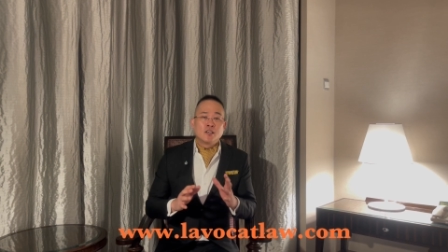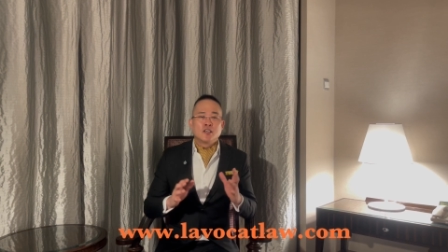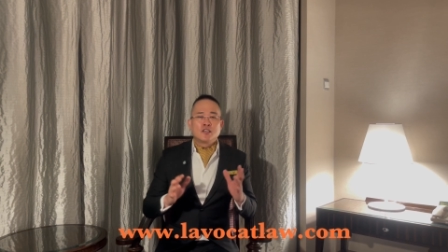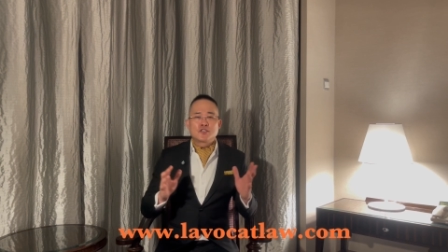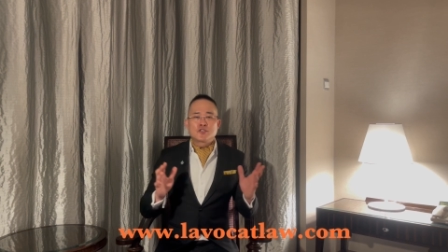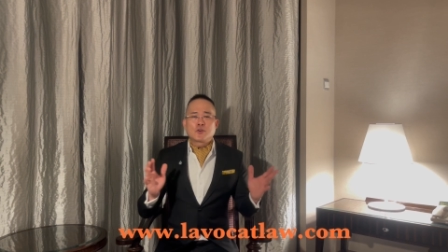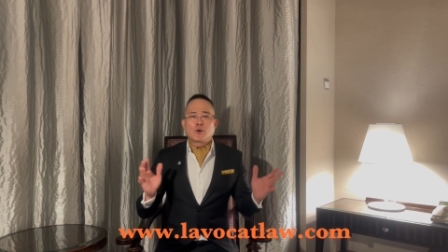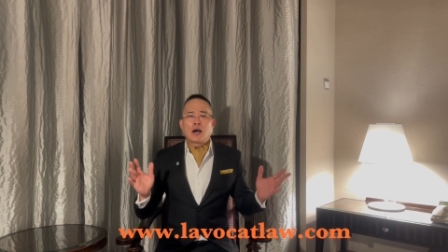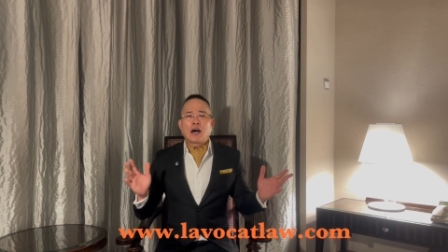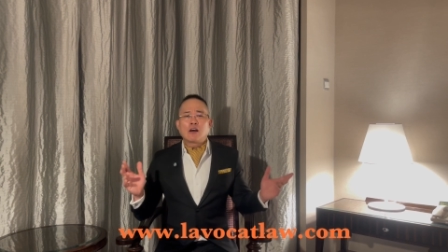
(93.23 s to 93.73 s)

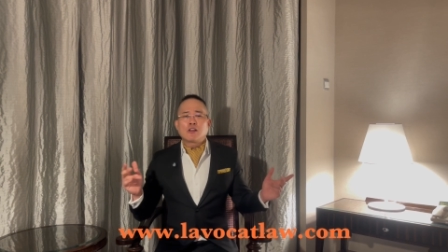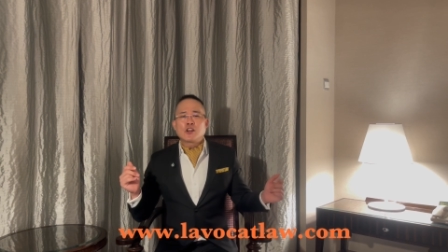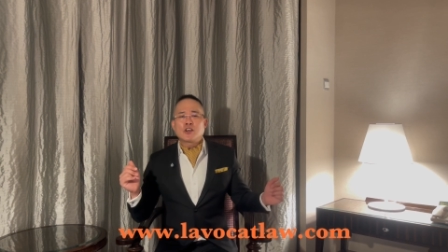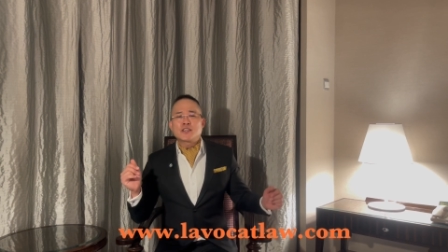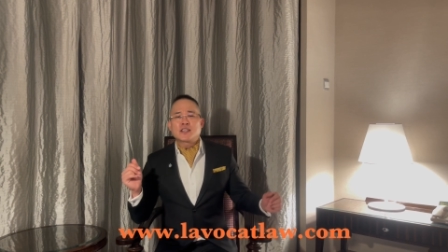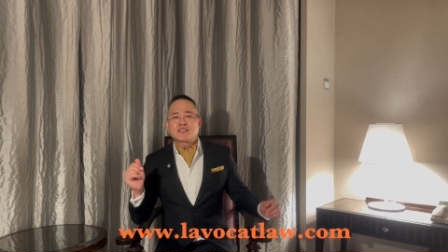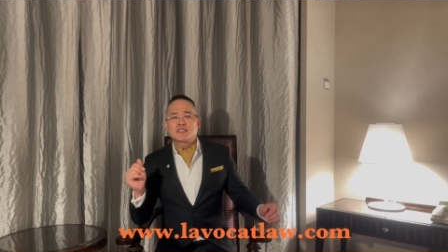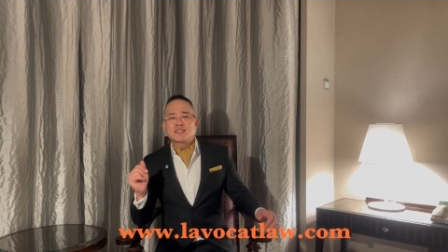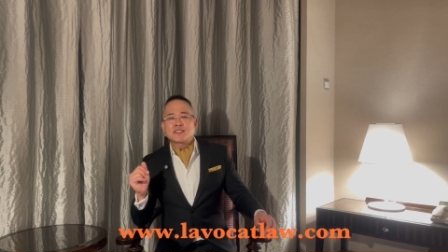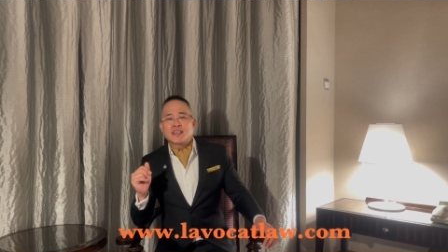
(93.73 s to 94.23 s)
So, how long
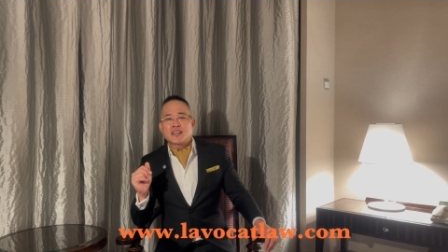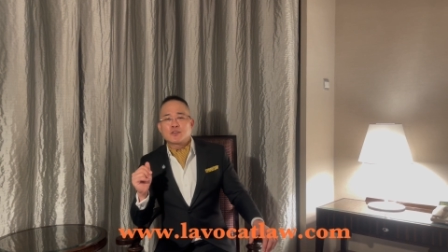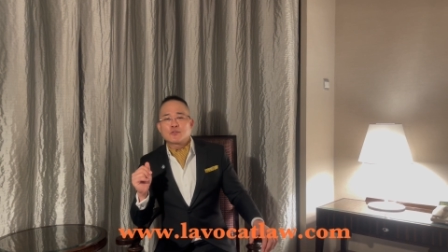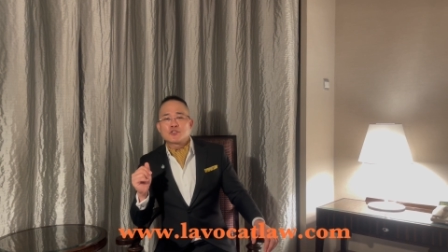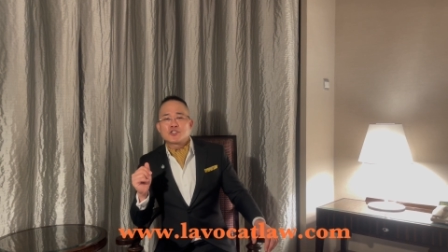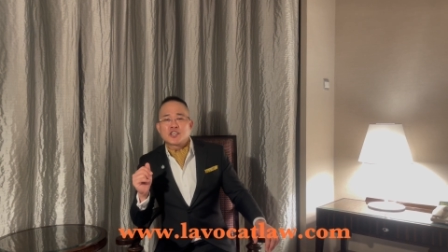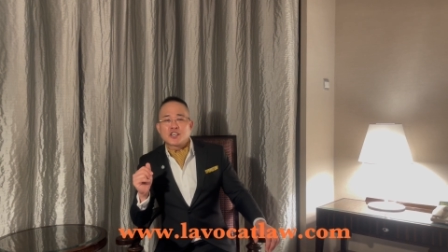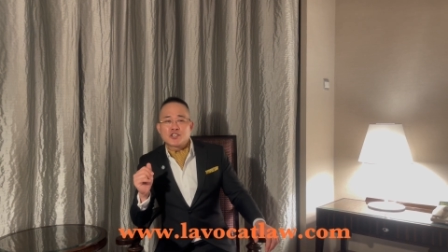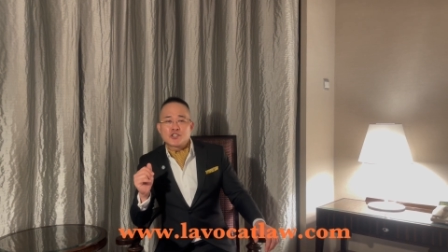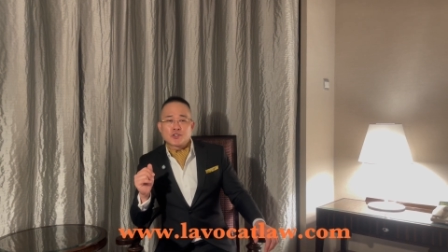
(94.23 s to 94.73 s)
does it take to
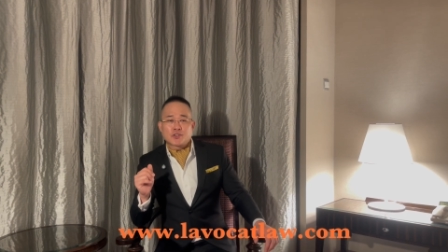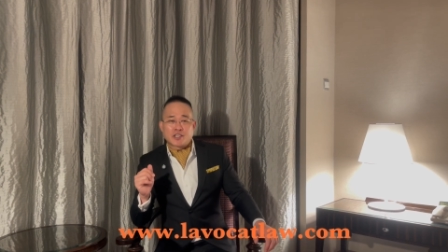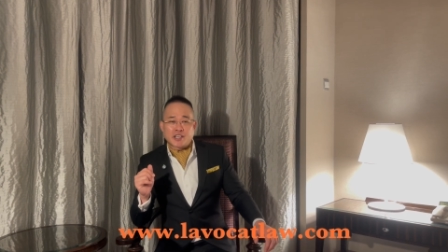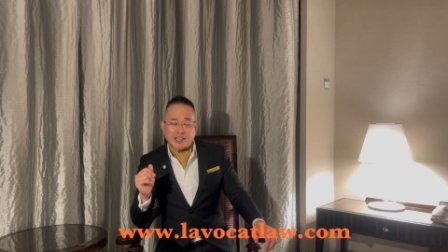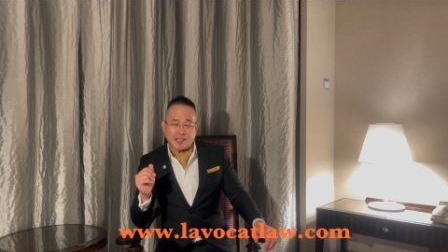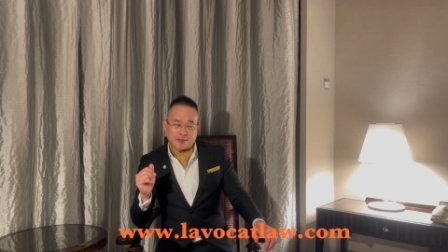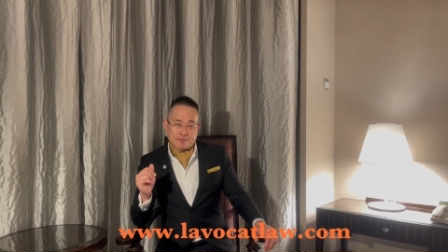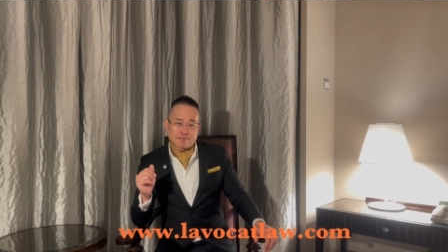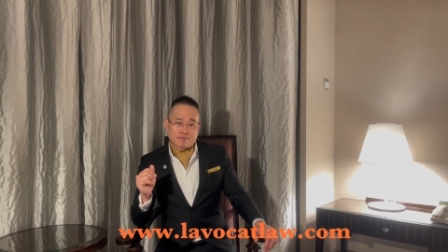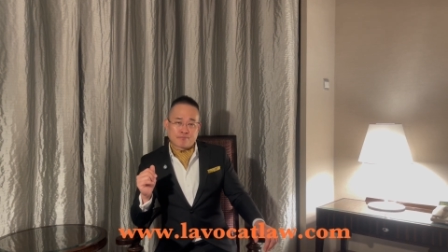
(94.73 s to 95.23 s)
change your
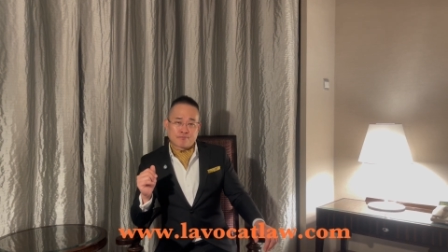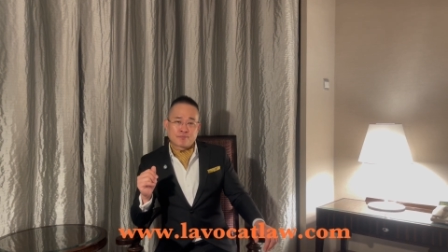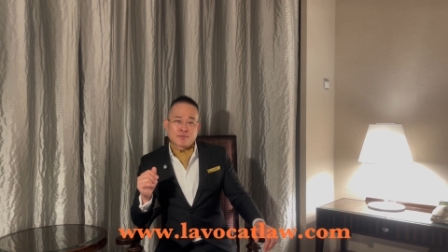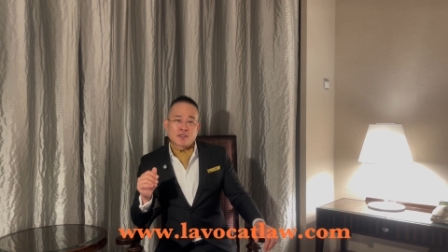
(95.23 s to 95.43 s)
name?